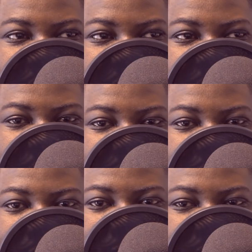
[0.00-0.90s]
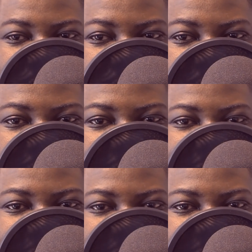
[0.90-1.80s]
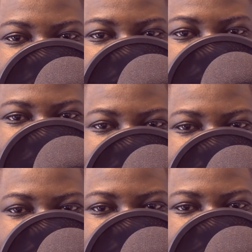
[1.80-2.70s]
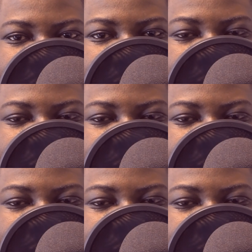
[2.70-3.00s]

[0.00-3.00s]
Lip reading: It was so beautiful I had to say it twice.